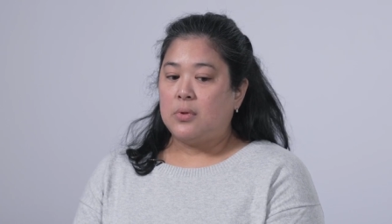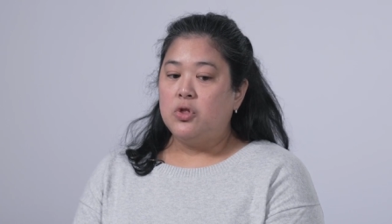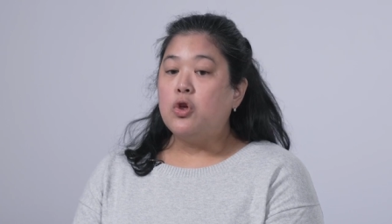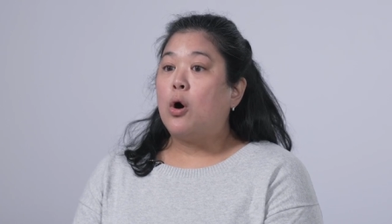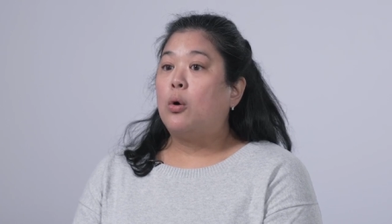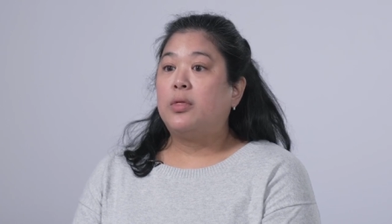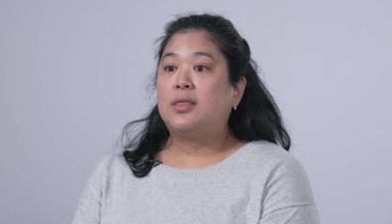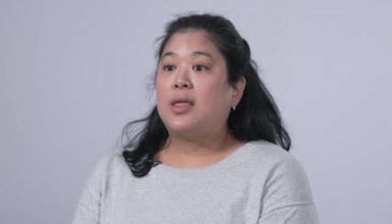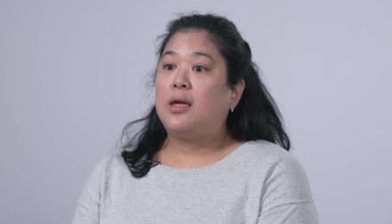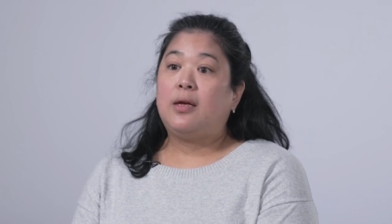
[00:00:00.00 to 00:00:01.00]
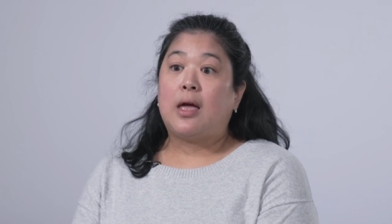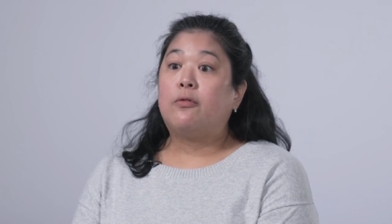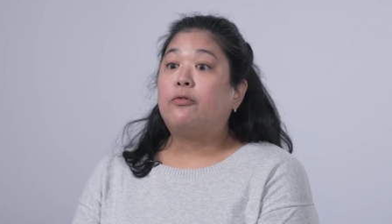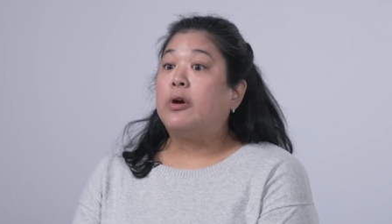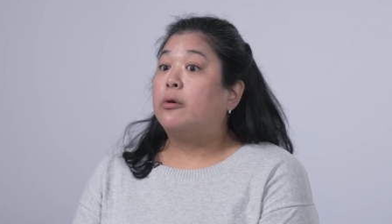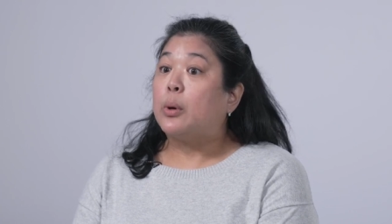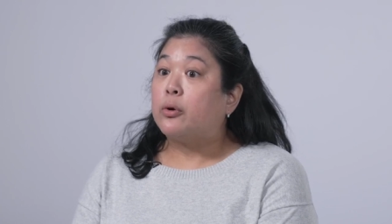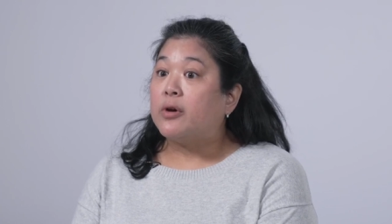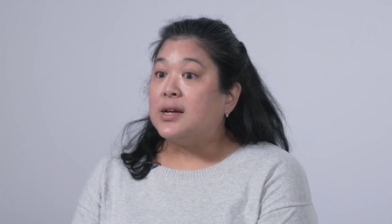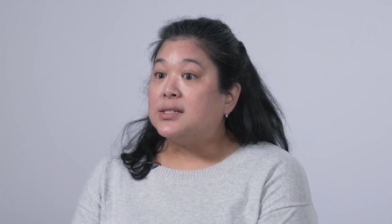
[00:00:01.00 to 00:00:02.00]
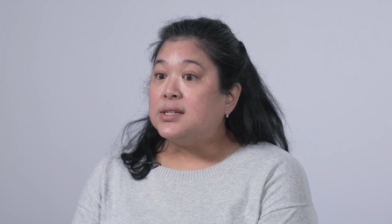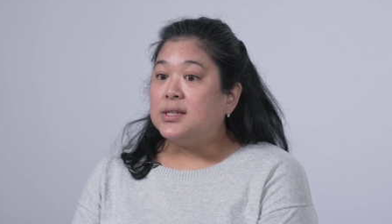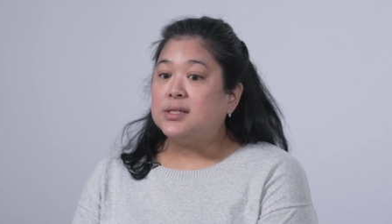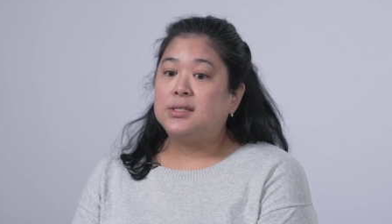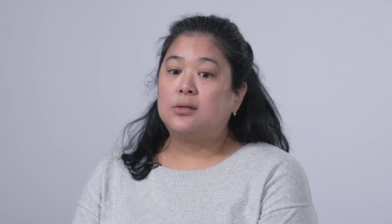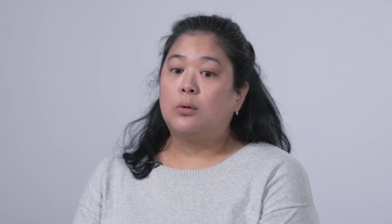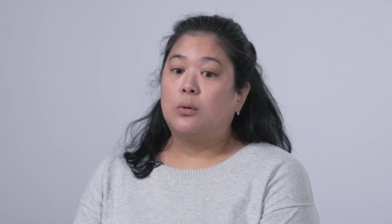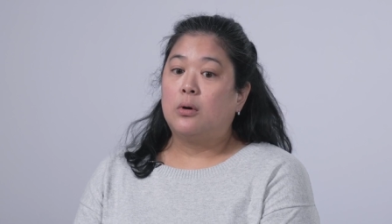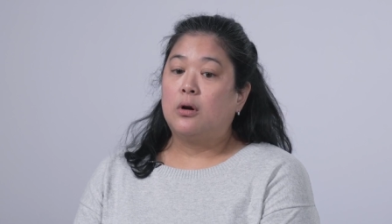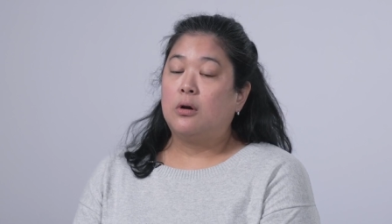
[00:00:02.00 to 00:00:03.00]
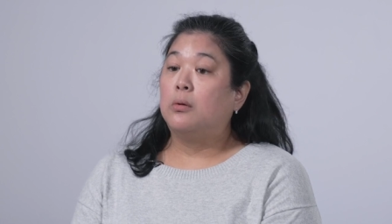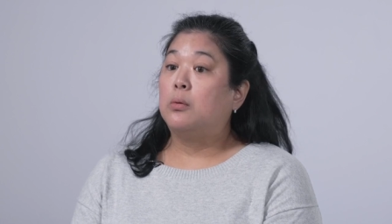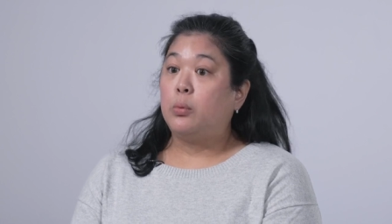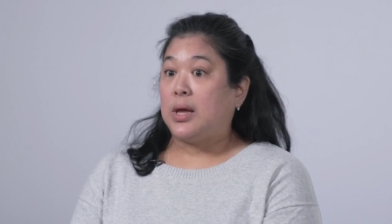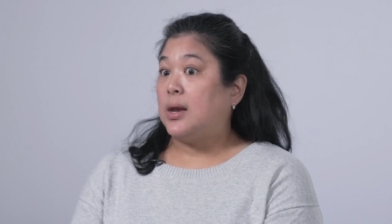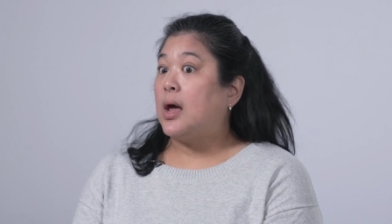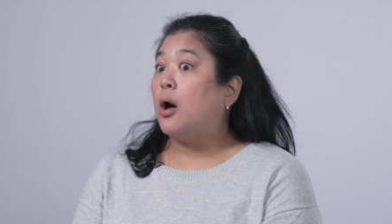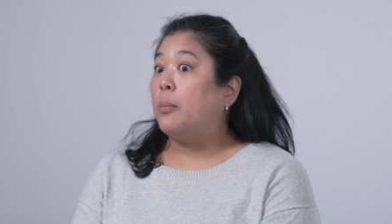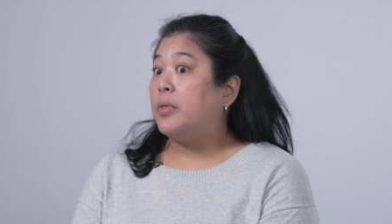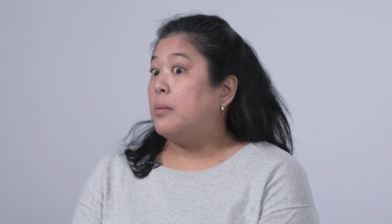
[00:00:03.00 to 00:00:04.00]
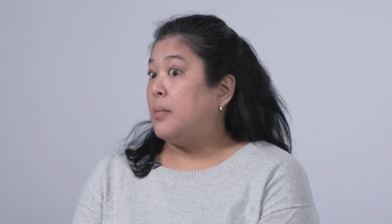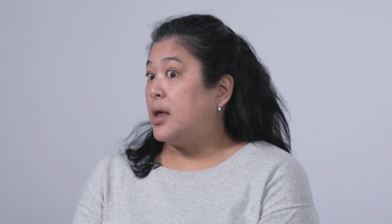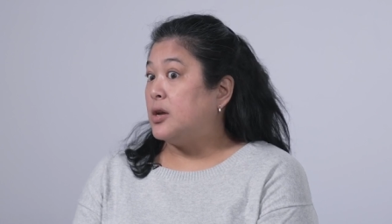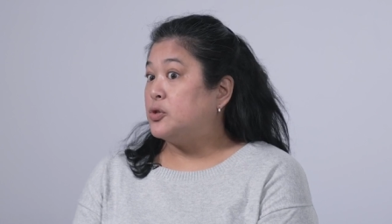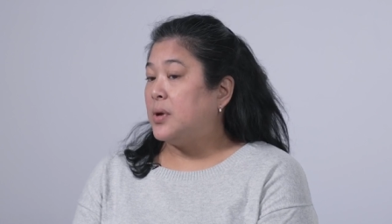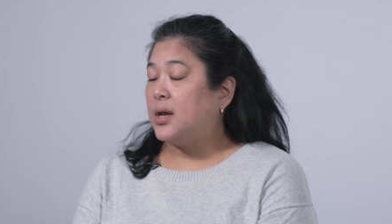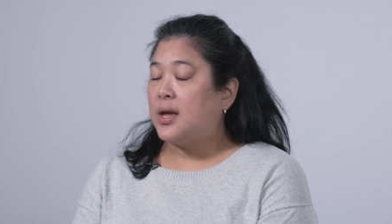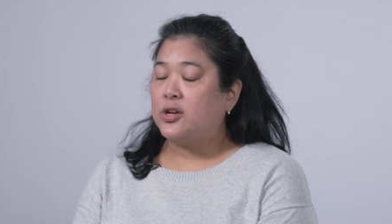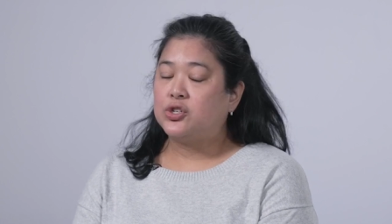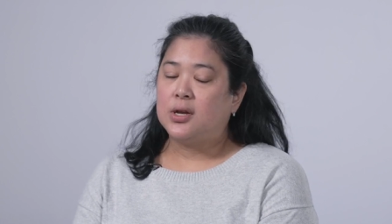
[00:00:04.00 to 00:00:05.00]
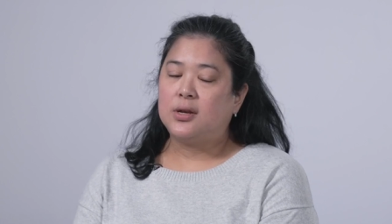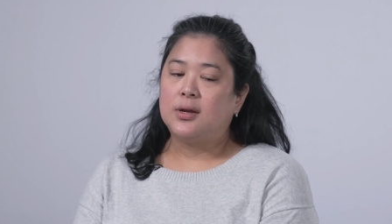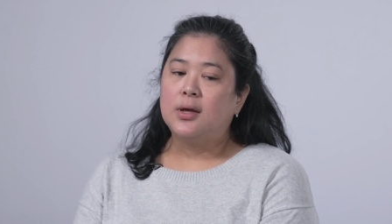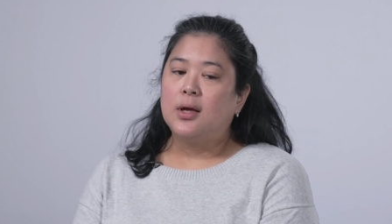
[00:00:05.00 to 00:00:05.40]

know that they get frequent crises or we can help them manage medication